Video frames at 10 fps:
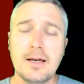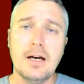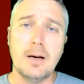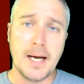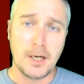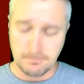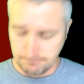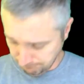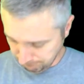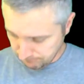about
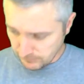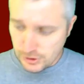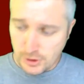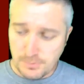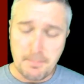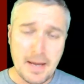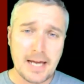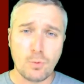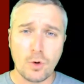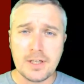
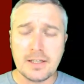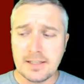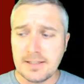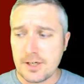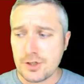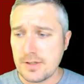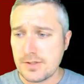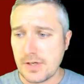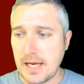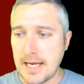bad working
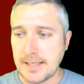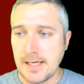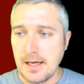conditions, and